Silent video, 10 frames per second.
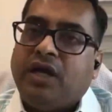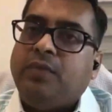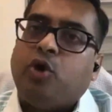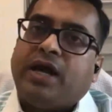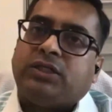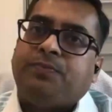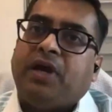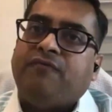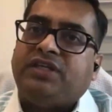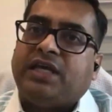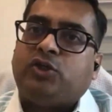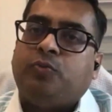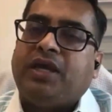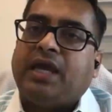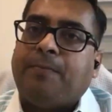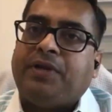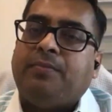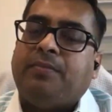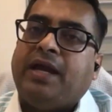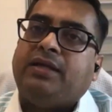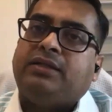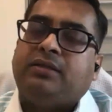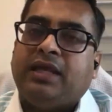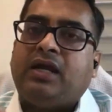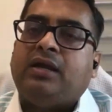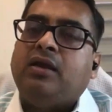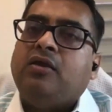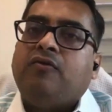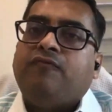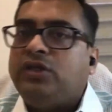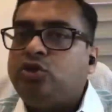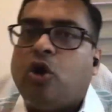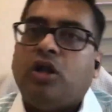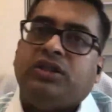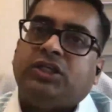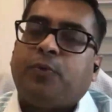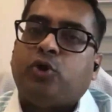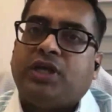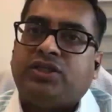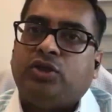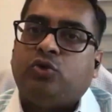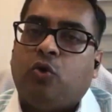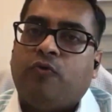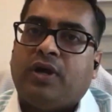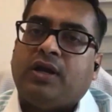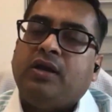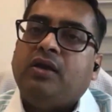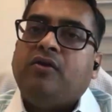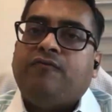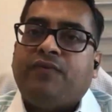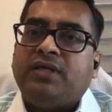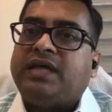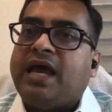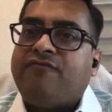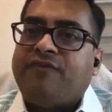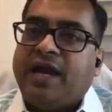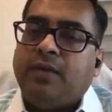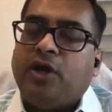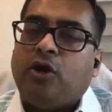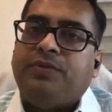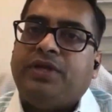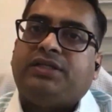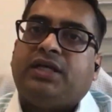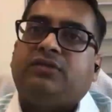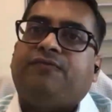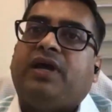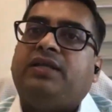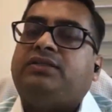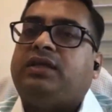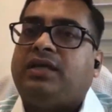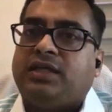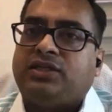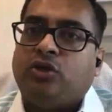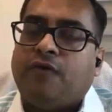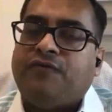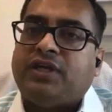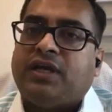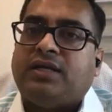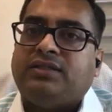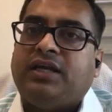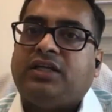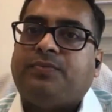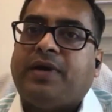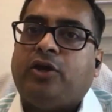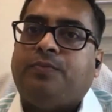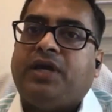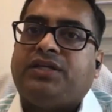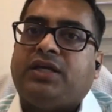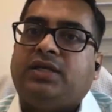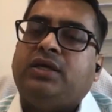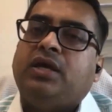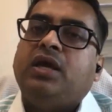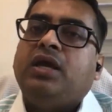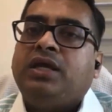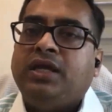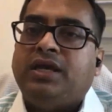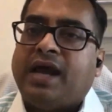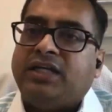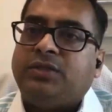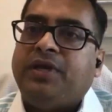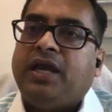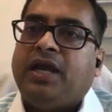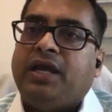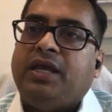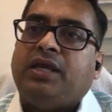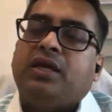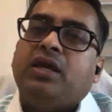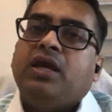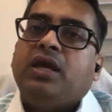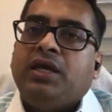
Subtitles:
One more aspect which has to be kept in mind, that once all this process is over, once I file my objections, once assessing officer considers my objections, he grants me a hearing.